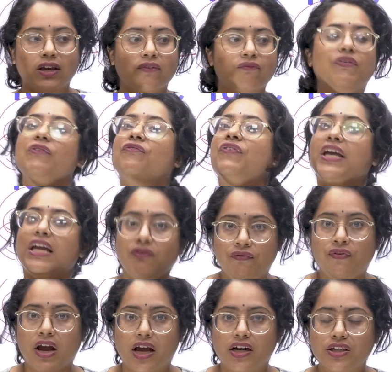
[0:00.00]
We feel
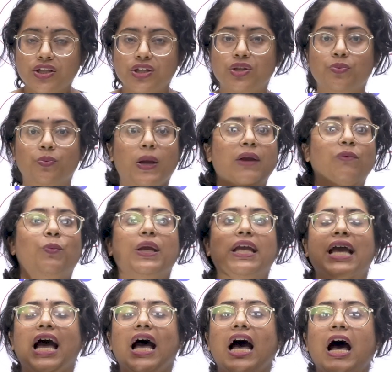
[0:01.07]
flourished when we
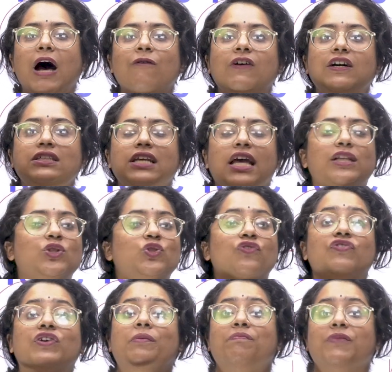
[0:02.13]
have a sense
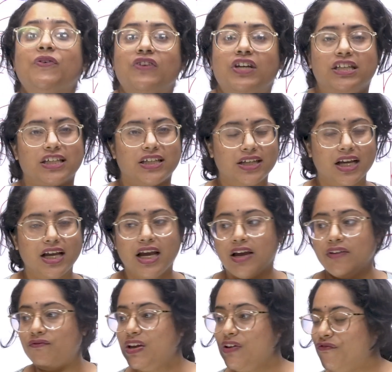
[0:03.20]
of community.
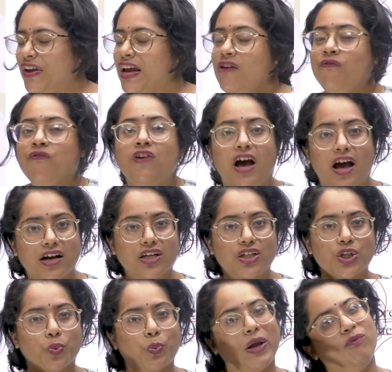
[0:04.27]
We feel
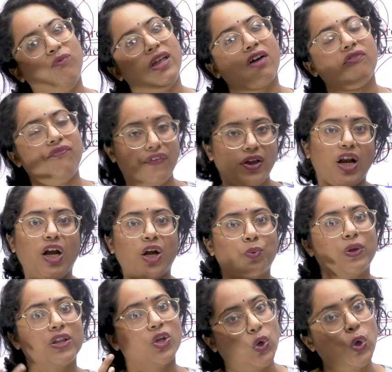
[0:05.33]
flourished when we are filled
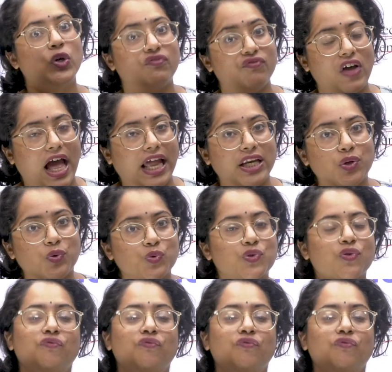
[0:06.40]
with good values.